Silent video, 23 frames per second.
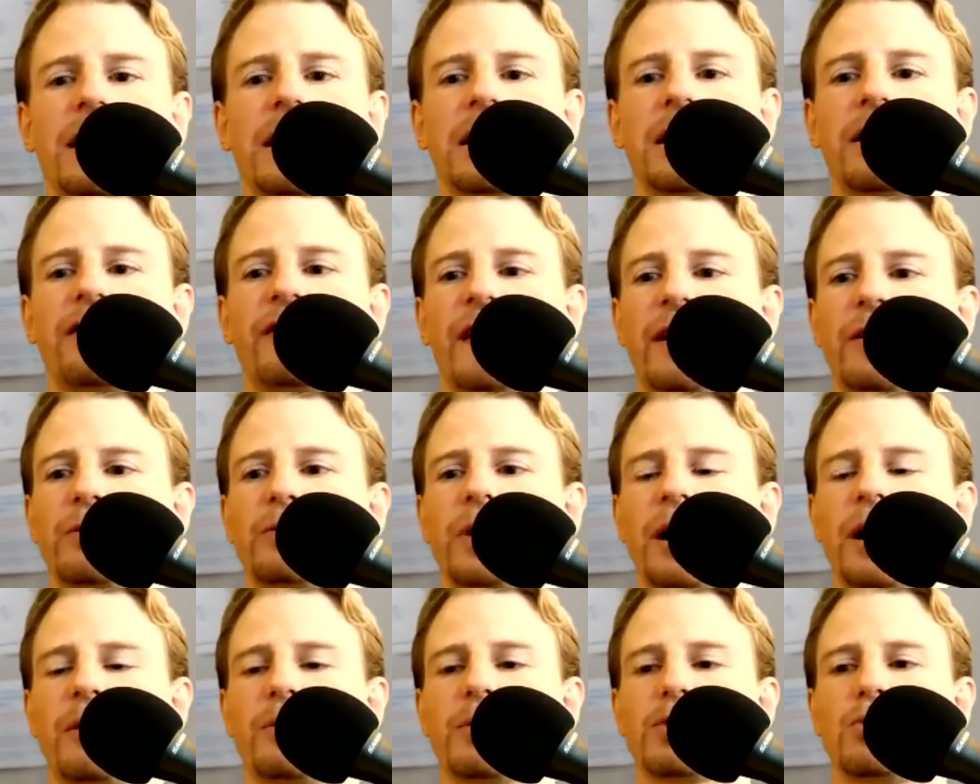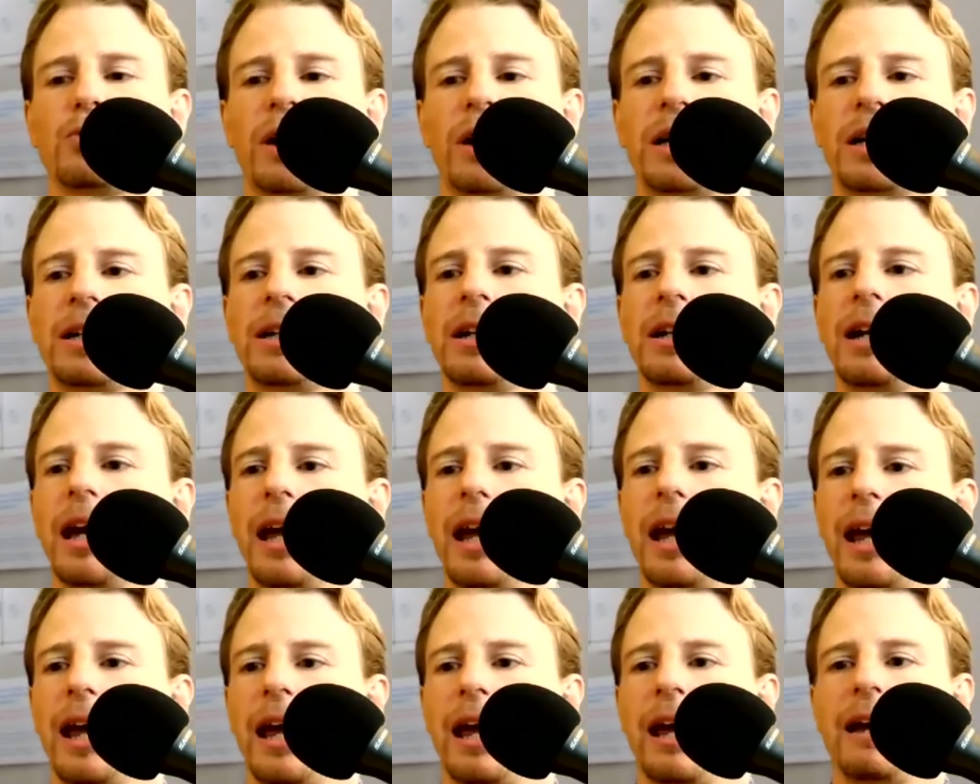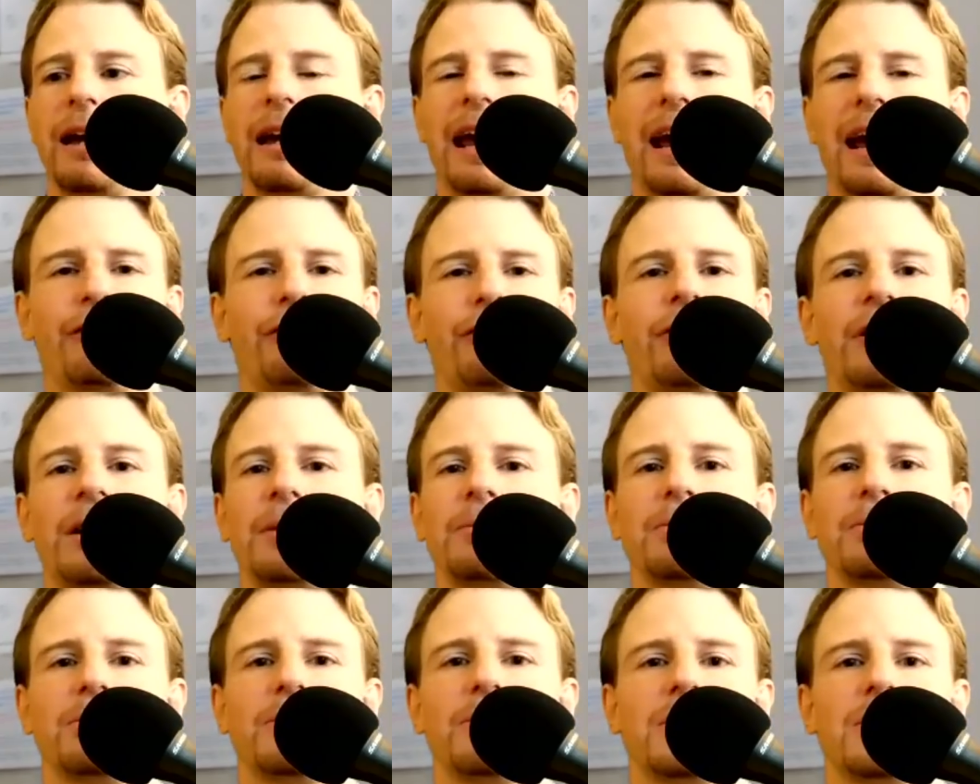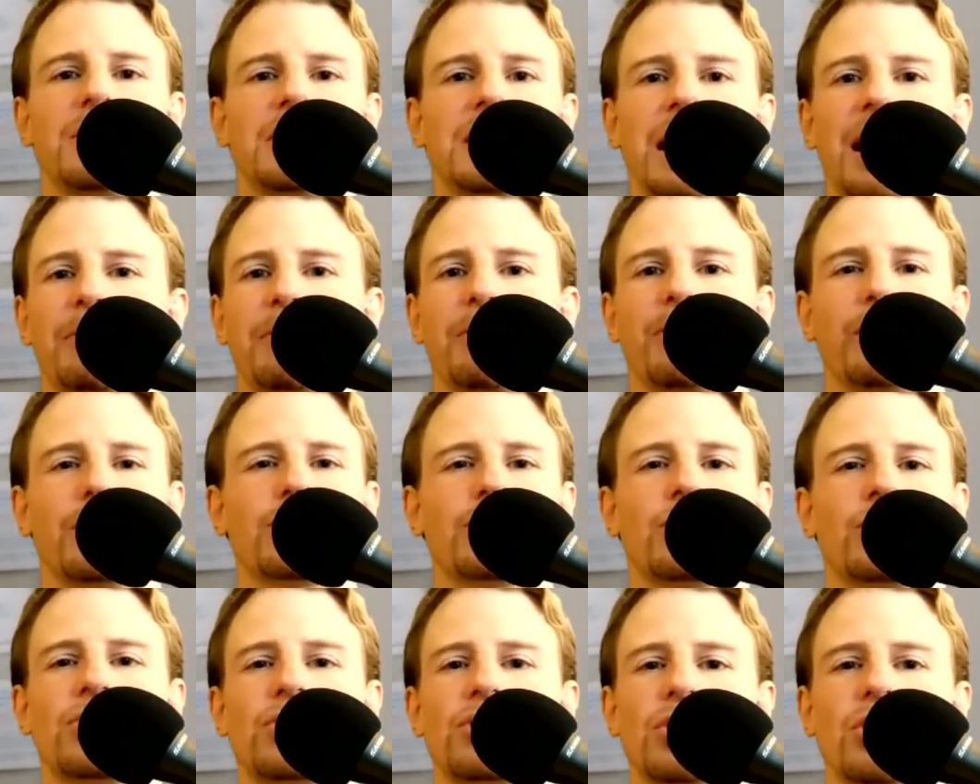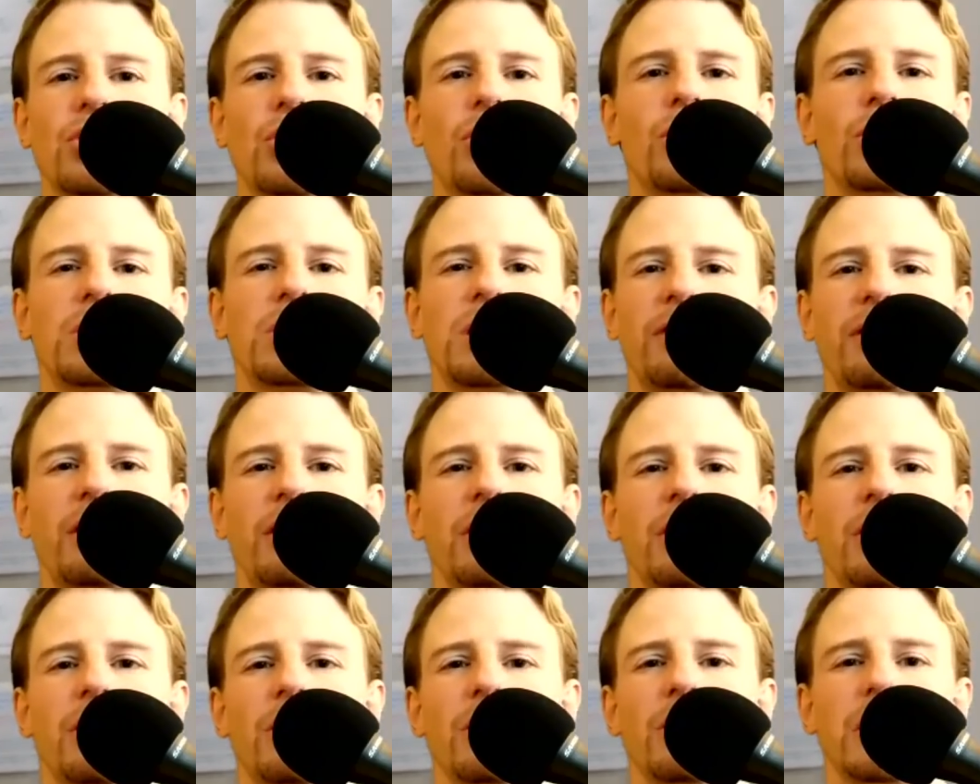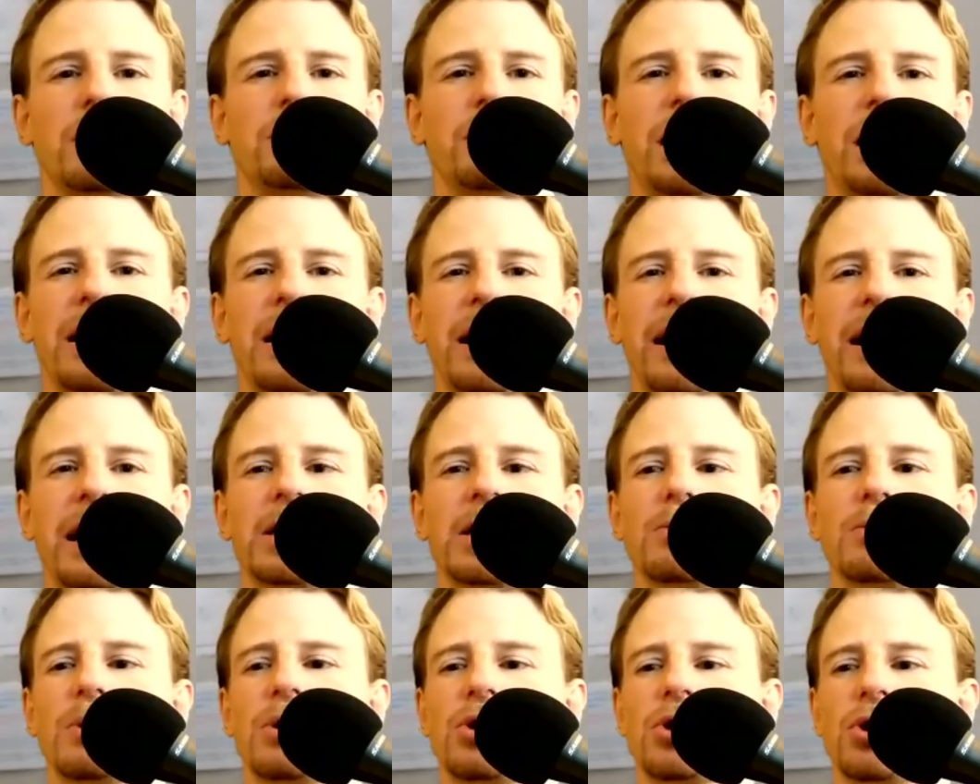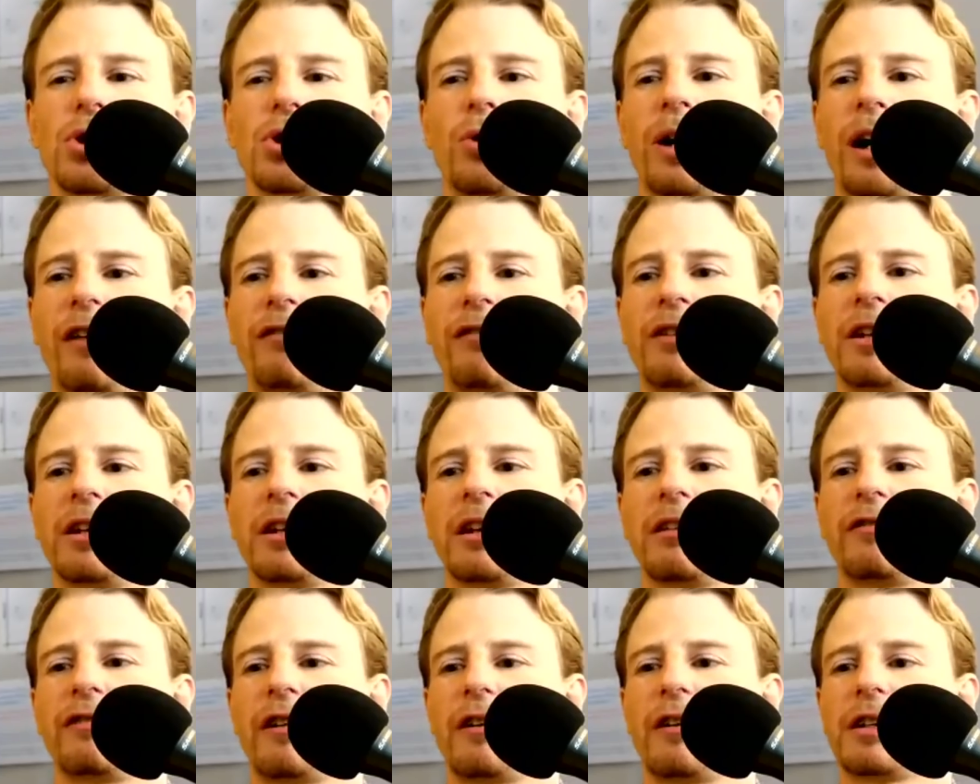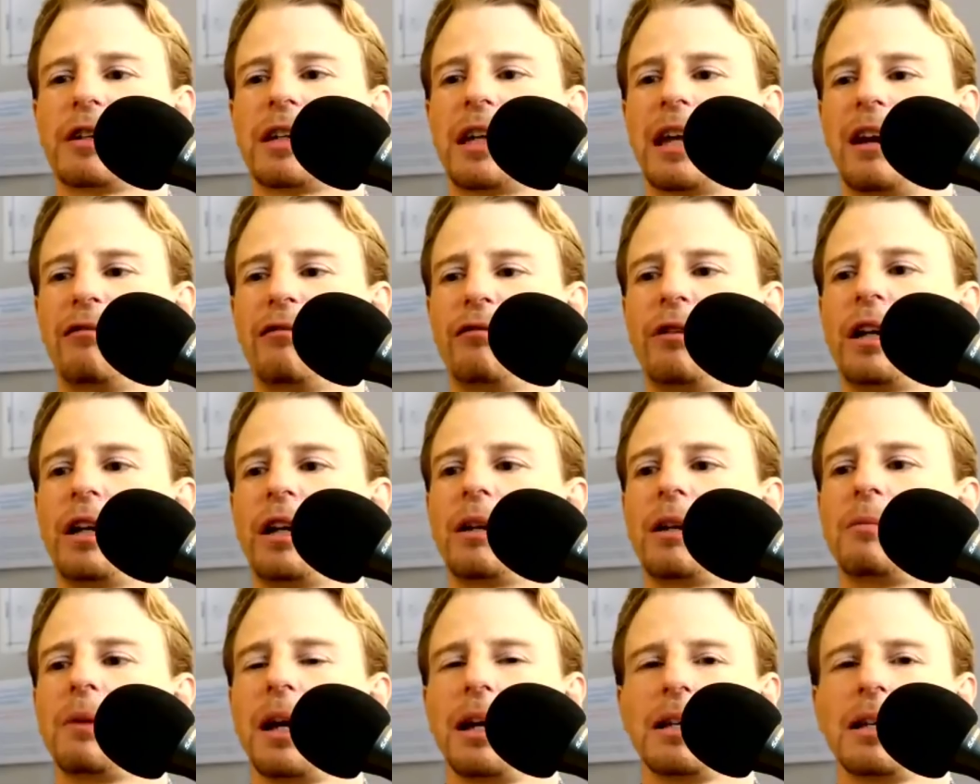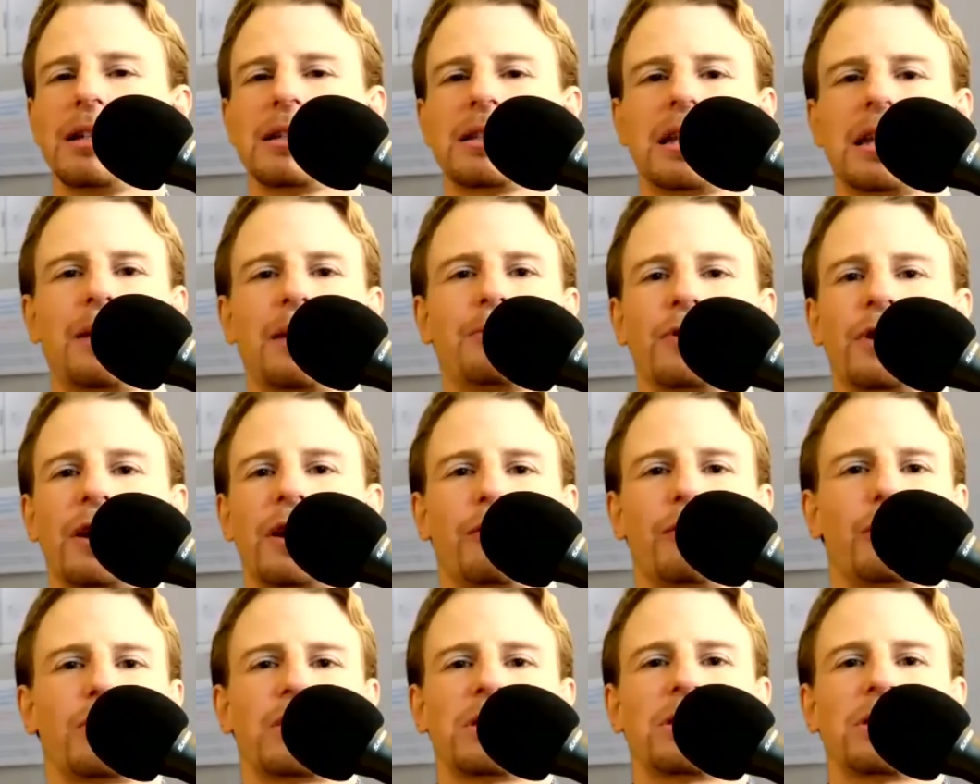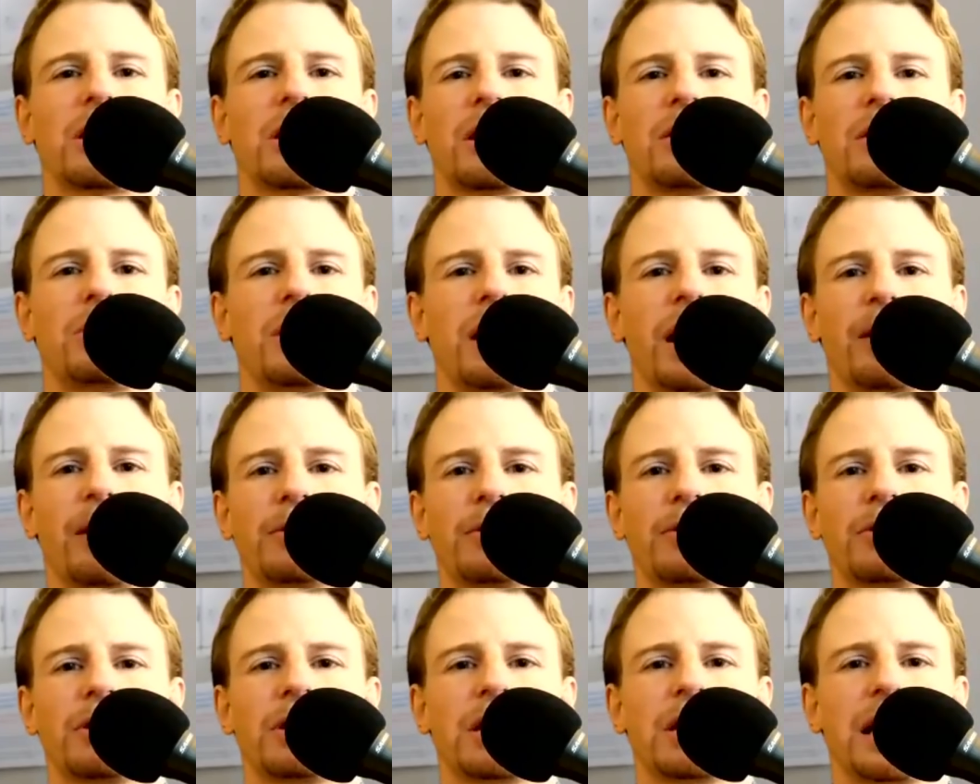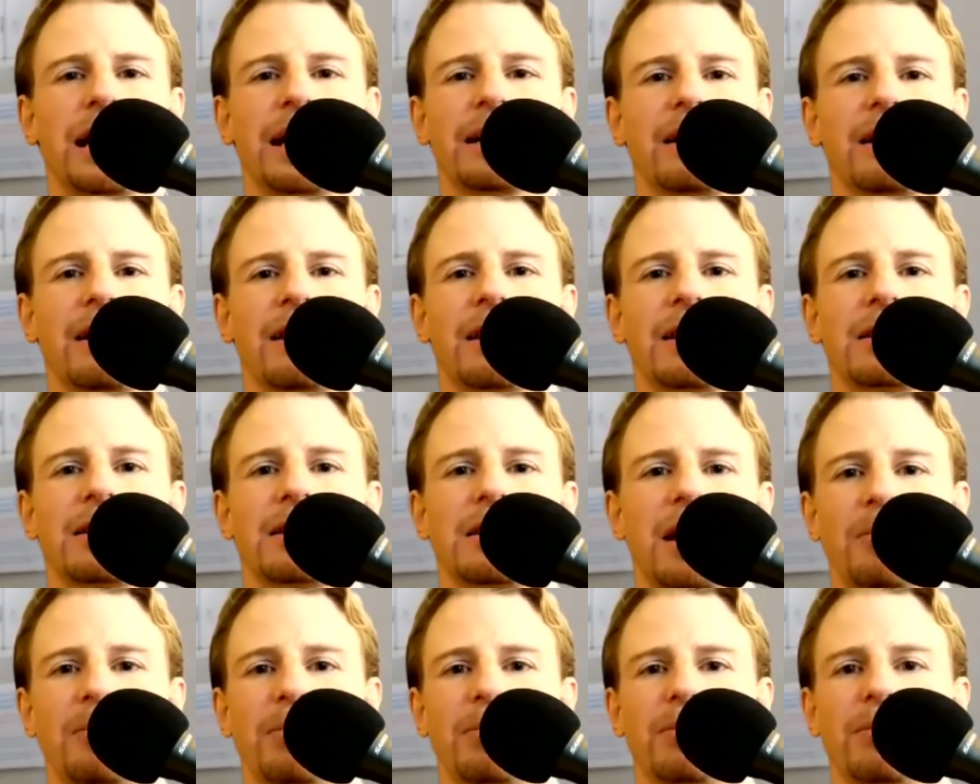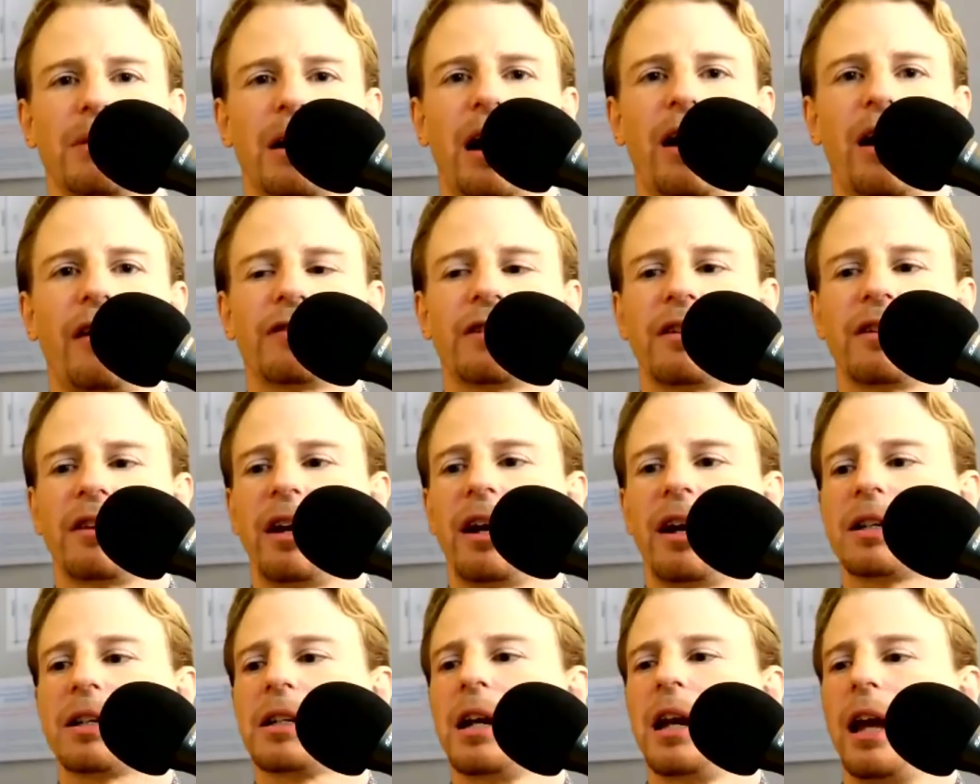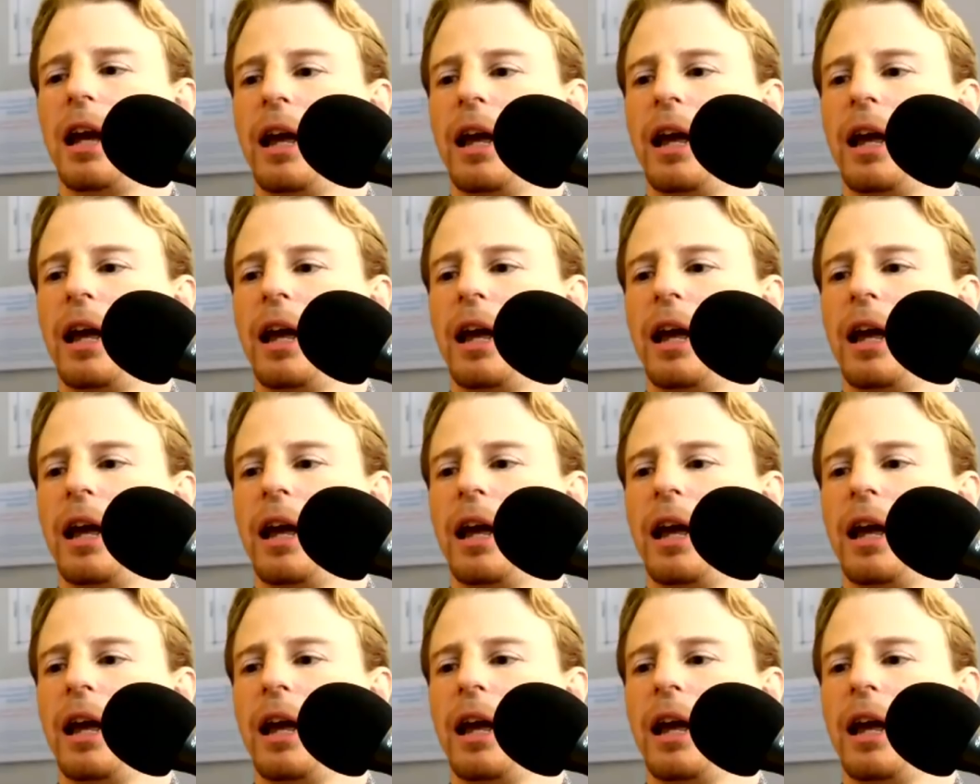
And I felt when I was running, every step was just so difficult and my legs were so heavy and i felt every step i wasn't going to be able to take another step after that